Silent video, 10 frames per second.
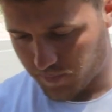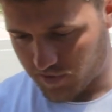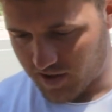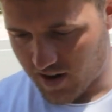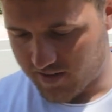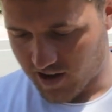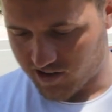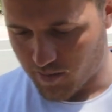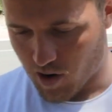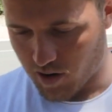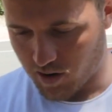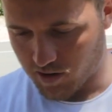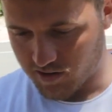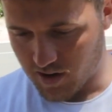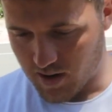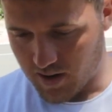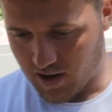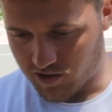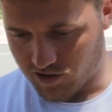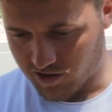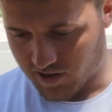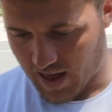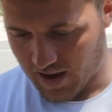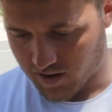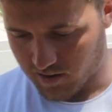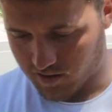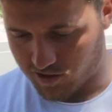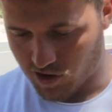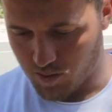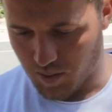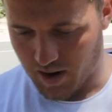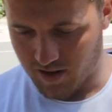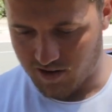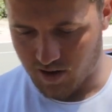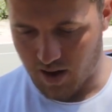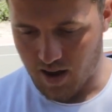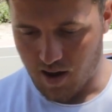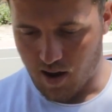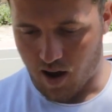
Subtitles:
sending testimonials, he's just like super into it,